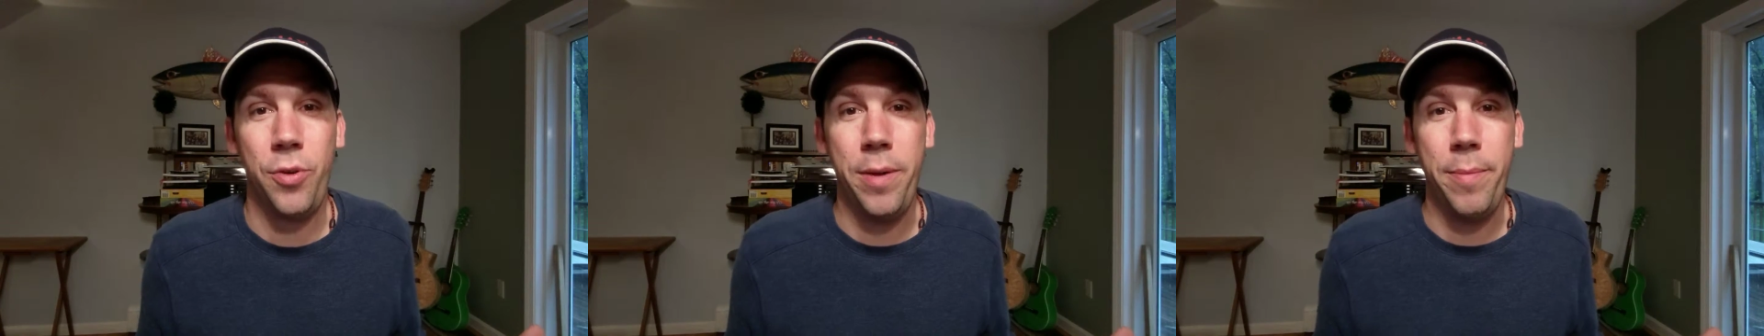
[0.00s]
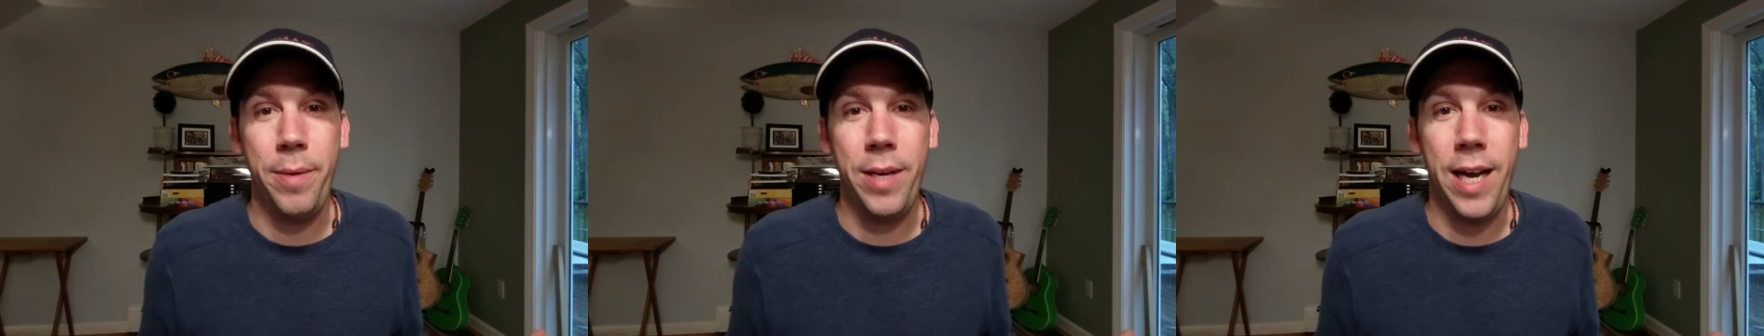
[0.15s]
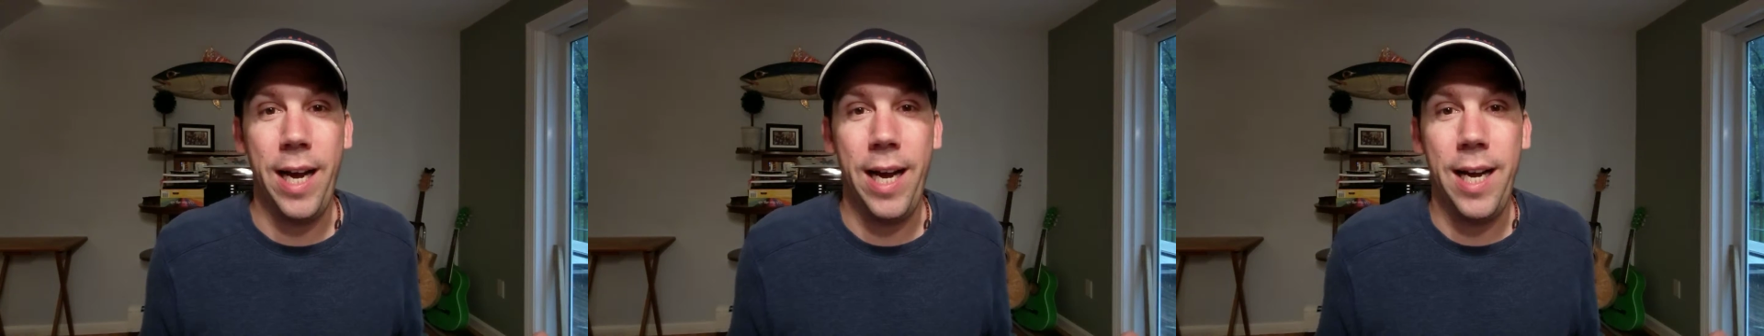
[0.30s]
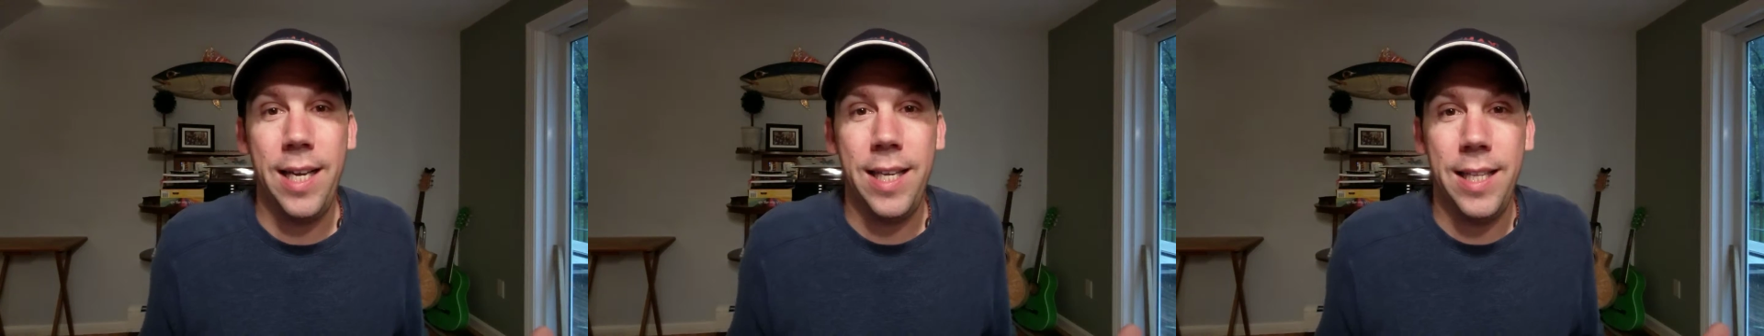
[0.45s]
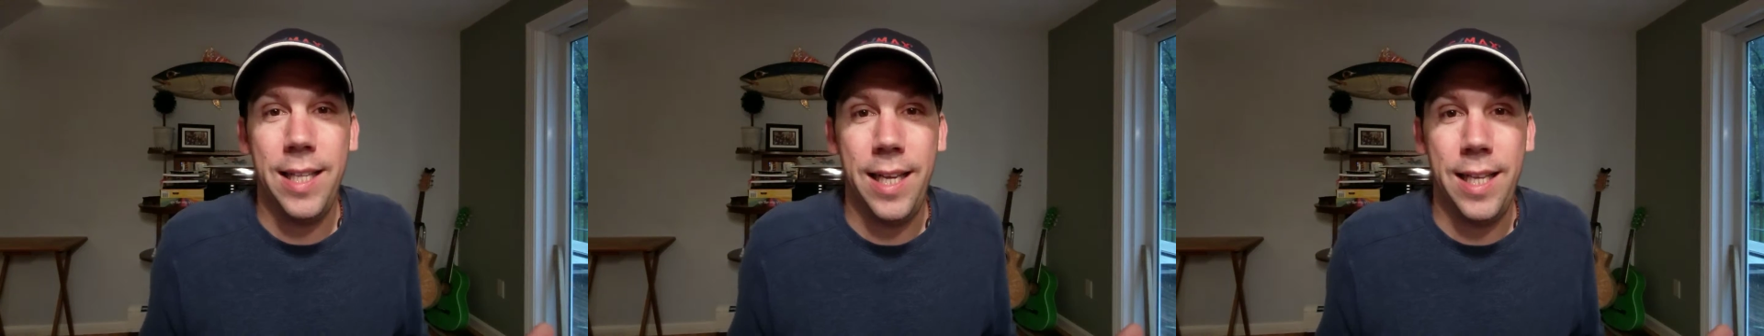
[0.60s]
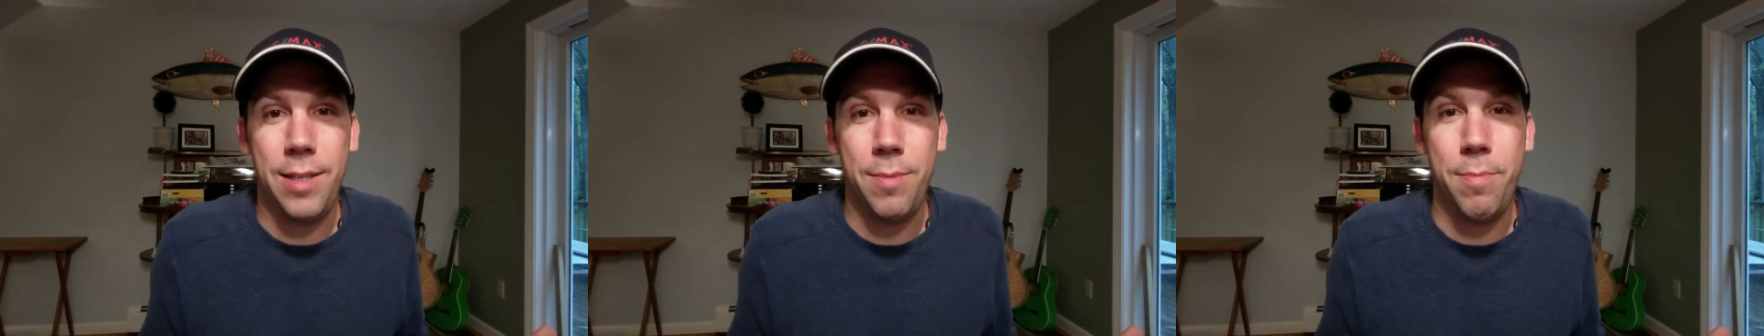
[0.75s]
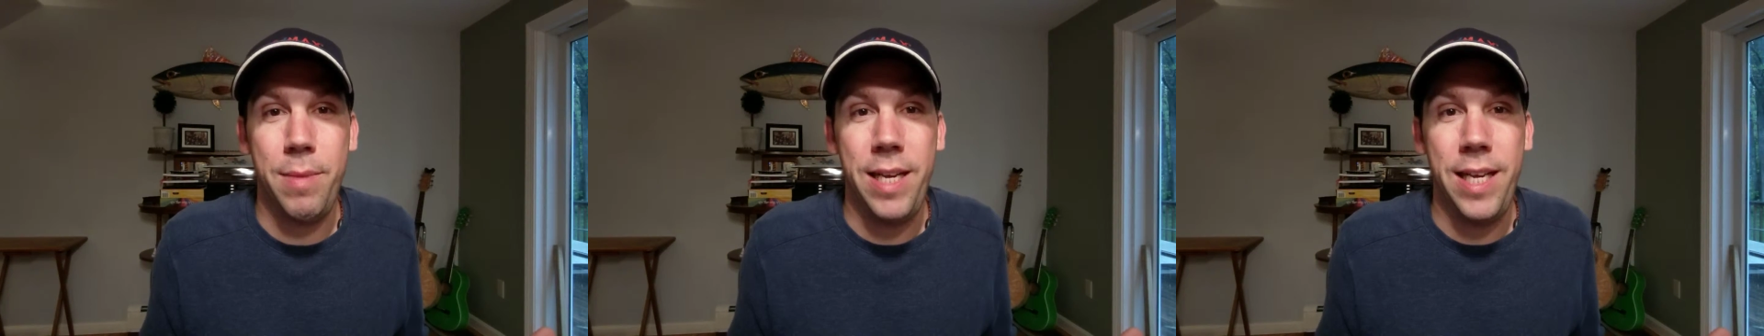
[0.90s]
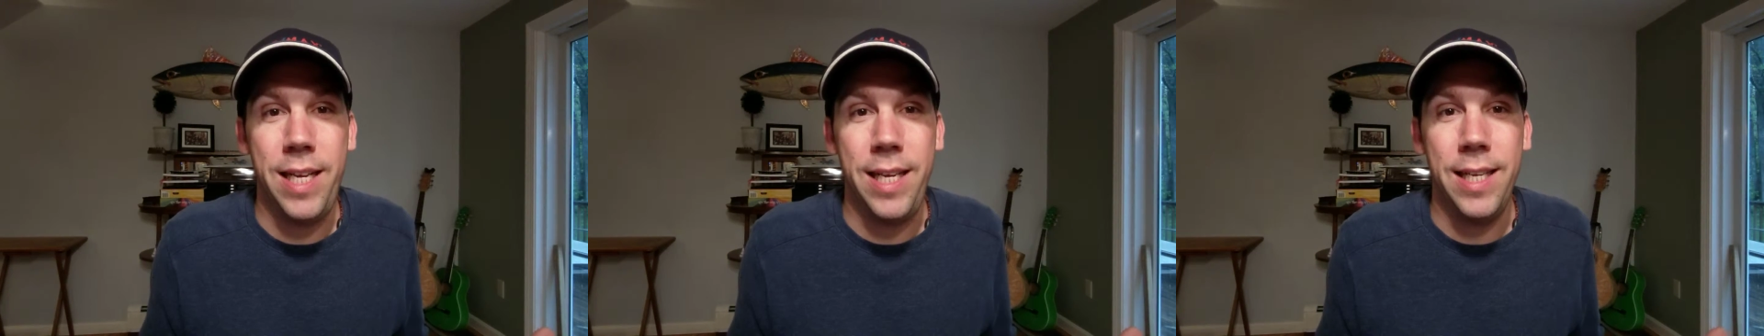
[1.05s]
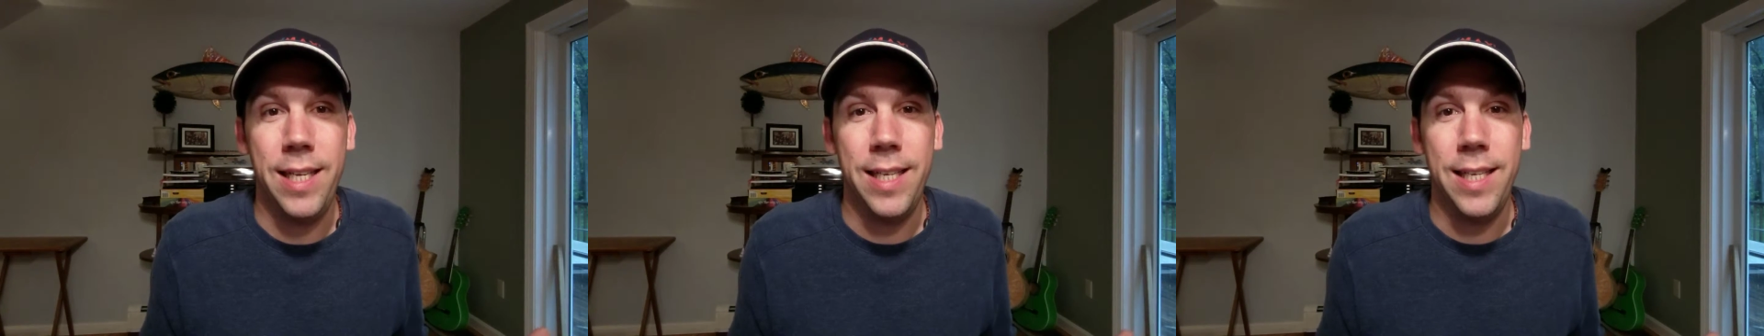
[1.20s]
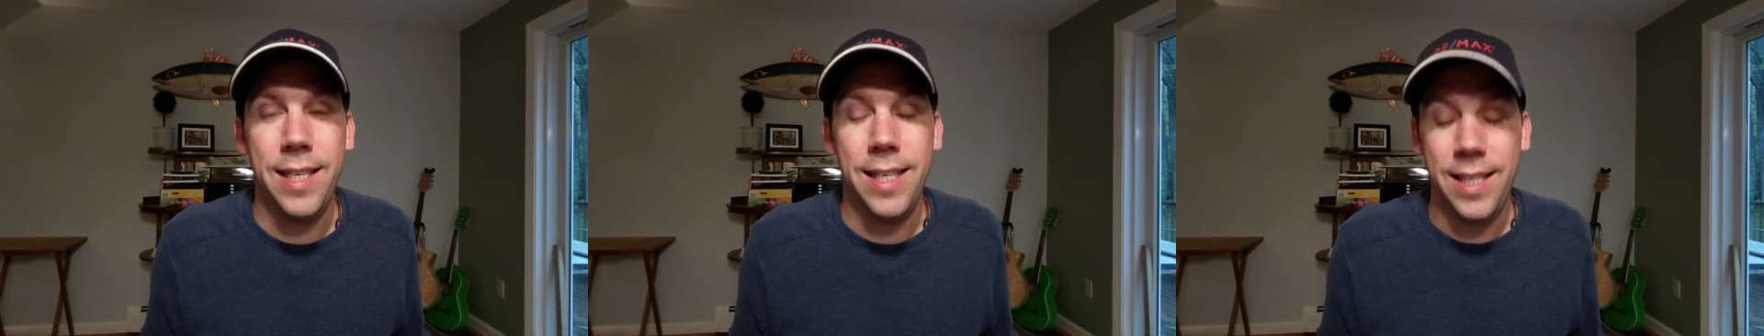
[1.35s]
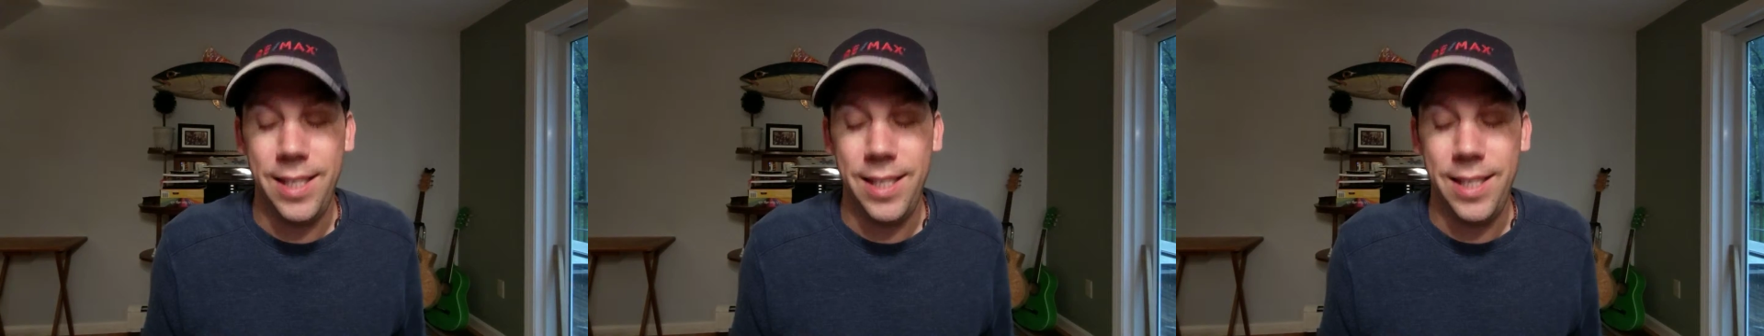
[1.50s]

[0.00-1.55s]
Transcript: cream guy. That's me.